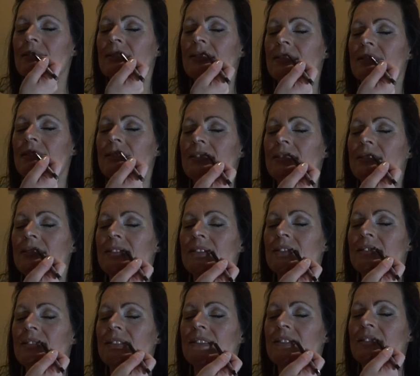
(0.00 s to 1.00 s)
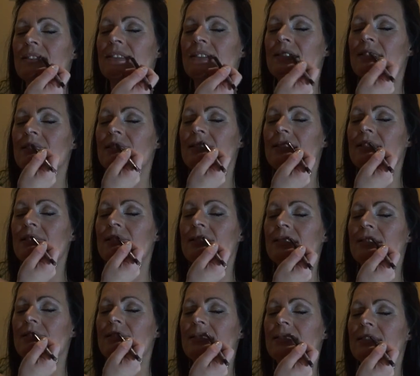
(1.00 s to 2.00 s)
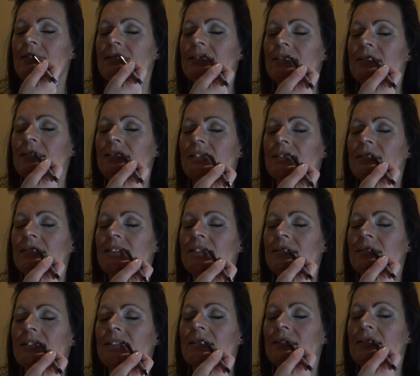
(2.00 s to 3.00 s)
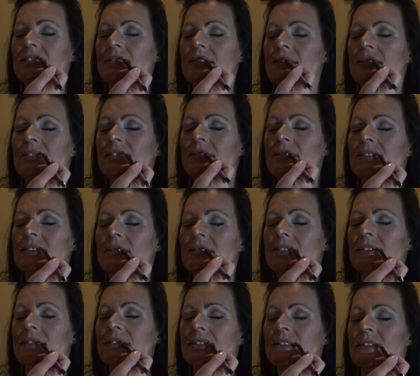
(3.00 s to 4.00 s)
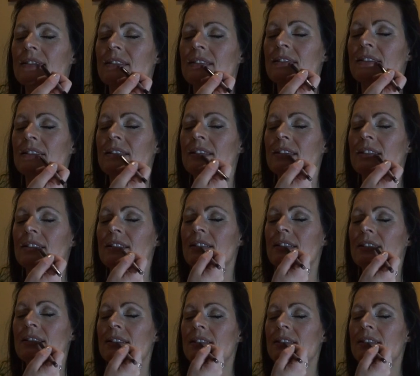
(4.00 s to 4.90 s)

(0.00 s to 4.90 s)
And again, small strokes is always the best way to go, and I'm actually filling in her whole lip.